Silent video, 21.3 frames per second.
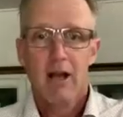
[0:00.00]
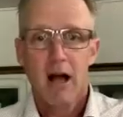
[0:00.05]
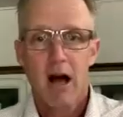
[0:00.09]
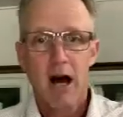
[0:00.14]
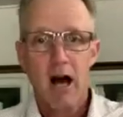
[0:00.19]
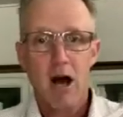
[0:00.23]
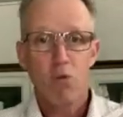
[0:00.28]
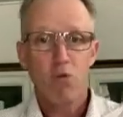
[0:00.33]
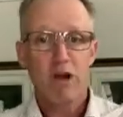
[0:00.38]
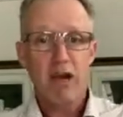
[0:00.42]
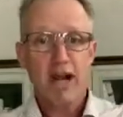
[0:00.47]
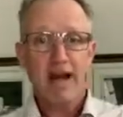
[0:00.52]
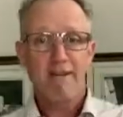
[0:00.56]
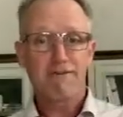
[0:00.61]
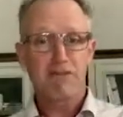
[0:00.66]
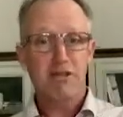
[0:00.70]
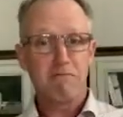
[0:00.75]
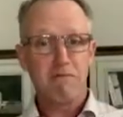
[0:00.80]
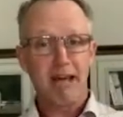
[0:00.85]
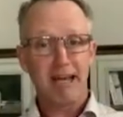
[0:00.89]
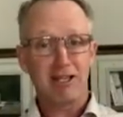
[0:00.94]
I would have
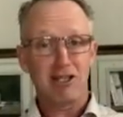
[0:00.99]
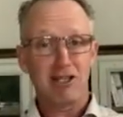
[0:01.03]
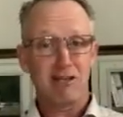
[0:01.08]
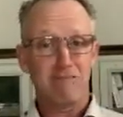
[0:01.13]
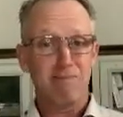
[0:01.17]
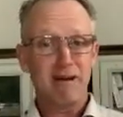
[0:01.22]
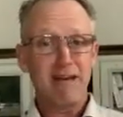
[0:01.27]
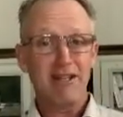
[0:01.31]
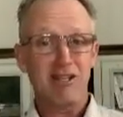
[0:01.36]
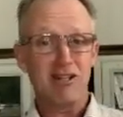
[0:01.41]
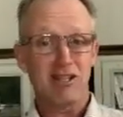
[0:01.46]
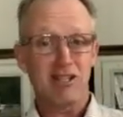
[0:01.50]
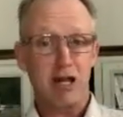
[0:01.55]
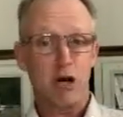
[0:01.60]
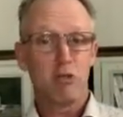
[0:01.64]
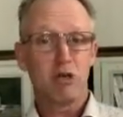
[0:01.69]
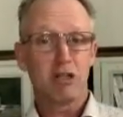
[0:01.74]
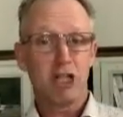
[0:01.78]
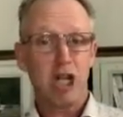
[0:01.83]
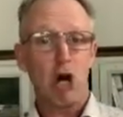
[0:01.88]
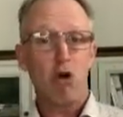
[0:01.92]
to make speeches. I
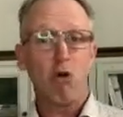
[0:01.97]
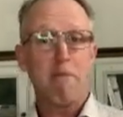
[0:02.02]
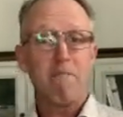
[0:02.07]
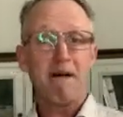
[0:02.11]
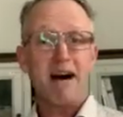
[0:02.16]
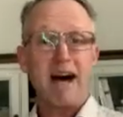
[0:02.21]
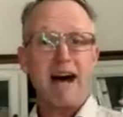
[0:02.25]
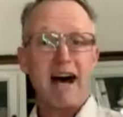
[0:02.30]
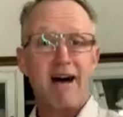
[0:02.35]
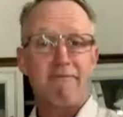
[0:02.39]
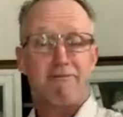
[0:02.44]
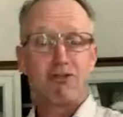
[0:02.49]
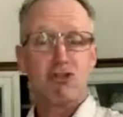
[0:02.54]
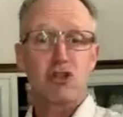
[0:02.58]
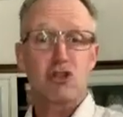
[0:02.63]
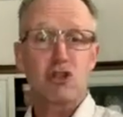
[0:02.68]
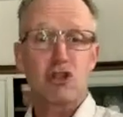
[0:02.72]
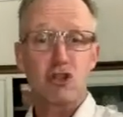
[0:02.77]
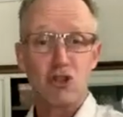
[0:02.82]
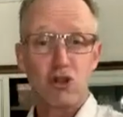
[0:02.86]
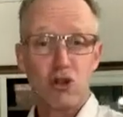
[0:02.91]
would go on behalf of the
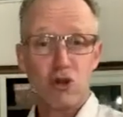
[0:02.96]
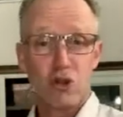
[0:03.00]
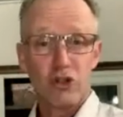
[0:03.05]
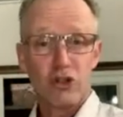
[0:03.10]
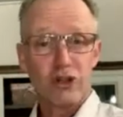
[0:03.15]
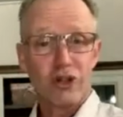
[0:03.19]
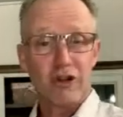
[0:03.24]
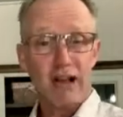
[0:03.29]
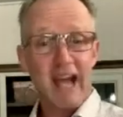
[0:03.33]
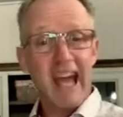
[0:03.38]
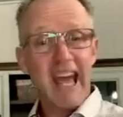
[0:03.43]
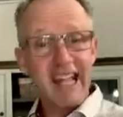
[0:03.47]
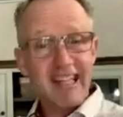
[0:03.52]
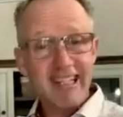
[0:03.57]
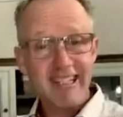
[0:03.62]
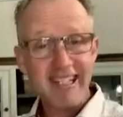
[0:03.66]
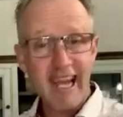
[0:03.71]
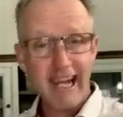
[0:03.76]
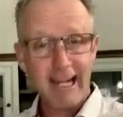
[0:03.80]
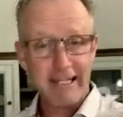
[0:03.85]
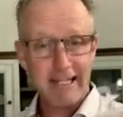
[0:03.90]
school to
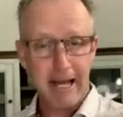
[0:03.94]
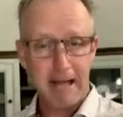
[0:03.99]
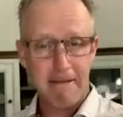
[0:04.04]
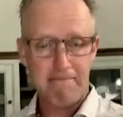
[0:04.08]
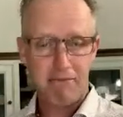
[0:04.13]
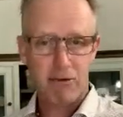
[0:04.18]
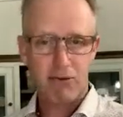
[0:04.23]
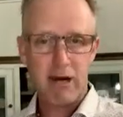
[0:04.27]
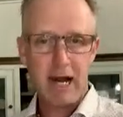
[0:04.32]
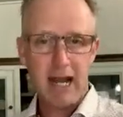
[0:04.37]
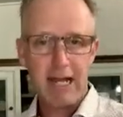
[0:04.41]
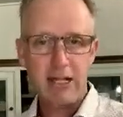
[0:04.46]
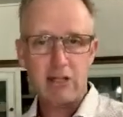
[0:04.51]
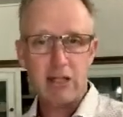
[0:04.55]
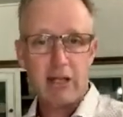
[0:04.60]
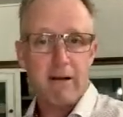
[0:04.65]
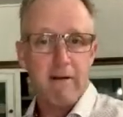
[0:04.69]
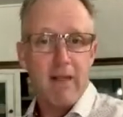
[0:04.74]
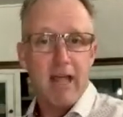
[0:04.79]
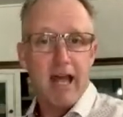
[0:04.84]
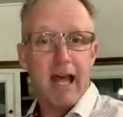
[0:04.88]
Anzac Day parades
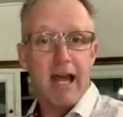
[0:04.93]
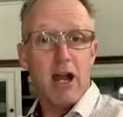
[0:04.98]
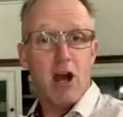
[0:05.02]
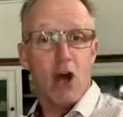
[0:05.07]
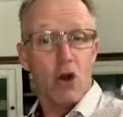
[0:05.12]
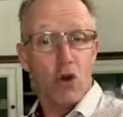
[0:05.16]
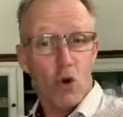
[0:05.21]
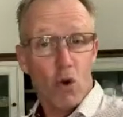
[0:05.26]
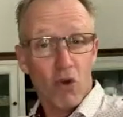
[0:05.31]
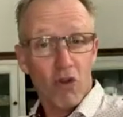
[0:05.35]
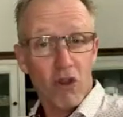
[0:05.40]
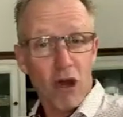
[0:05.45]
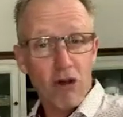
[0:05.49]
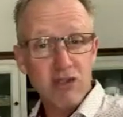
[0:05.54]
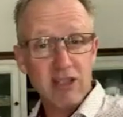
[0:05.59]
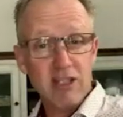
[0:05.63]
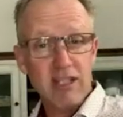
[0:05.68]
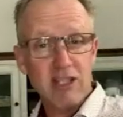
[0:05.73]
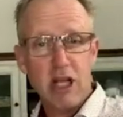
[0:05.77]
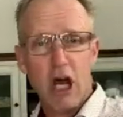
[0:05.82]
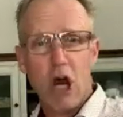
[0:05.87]
and all
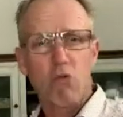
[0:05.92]
those things.